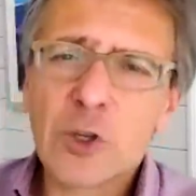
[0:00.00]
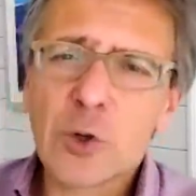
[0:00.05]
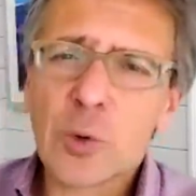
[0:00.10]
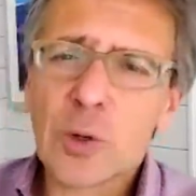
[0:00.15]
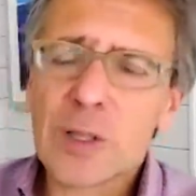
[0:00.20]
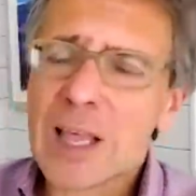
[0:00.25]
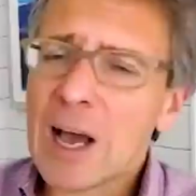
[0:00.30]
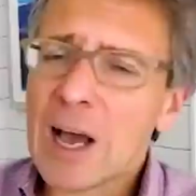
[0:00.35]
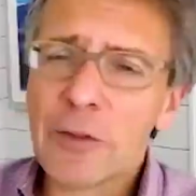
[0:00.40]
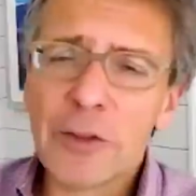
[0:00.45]

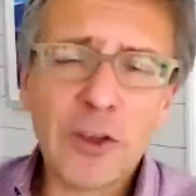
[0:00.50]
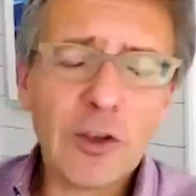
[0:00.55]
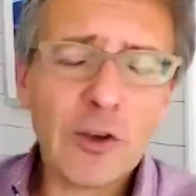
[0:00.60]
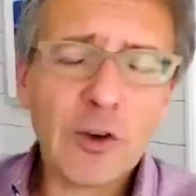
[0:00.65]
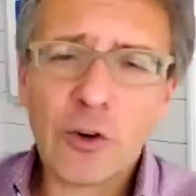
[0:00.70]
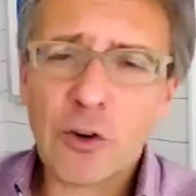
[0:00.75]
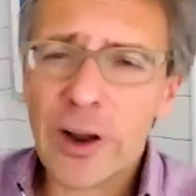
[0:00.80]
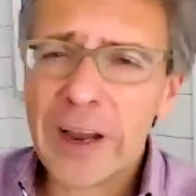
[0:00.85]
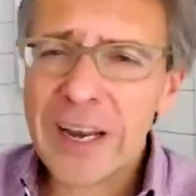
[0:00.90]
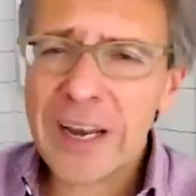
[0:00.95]
to allow the
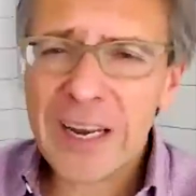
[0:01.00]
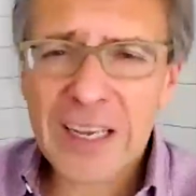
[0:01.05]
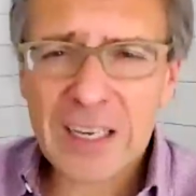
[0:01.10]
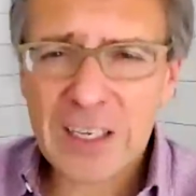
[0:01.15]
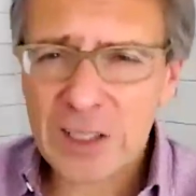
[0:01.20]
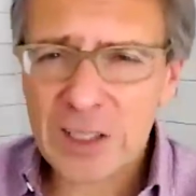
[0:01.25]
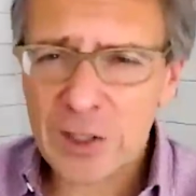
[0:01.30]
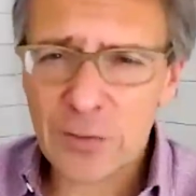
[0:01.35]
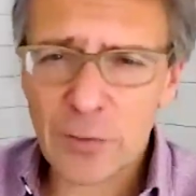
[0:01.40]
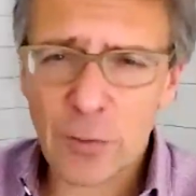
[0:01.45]

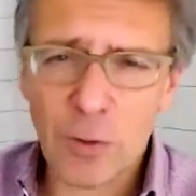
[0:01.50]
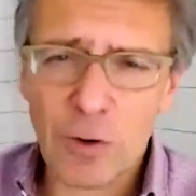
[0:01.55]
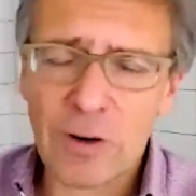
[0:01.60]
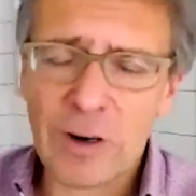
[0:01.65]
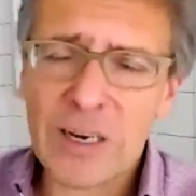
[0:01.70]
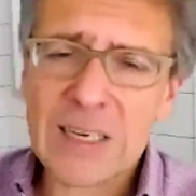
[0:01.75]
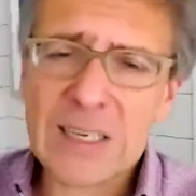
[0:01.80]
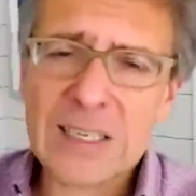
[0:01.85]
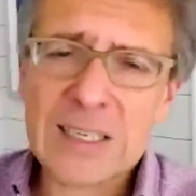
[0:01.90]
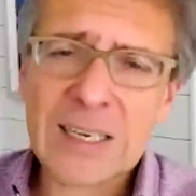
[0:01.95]
Ukrainians,
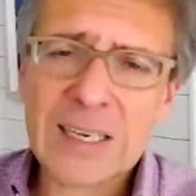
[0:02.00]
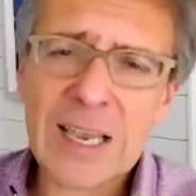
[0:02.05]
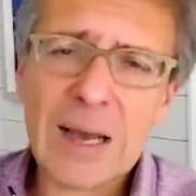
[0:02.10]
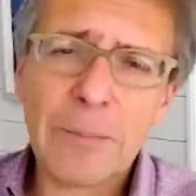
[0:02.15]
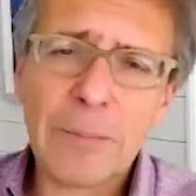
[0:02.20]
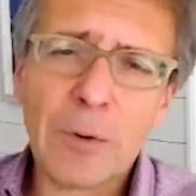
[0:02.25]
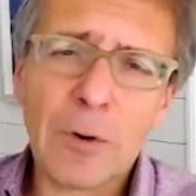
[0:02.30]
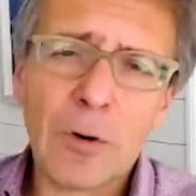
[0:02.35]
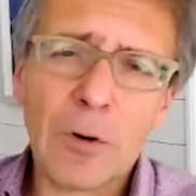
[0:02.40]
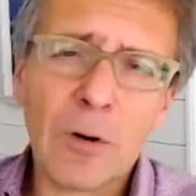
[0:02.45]
for
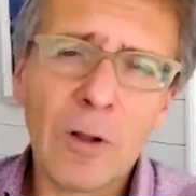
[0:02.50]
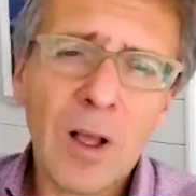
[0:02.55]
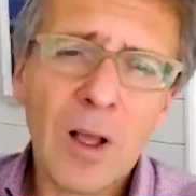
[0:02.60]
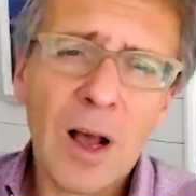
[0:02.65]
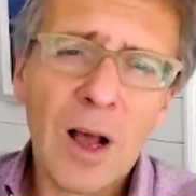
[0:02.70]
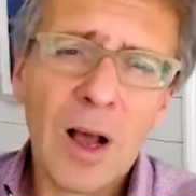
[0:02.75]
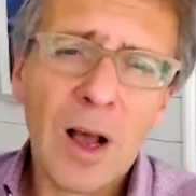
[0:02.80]
example,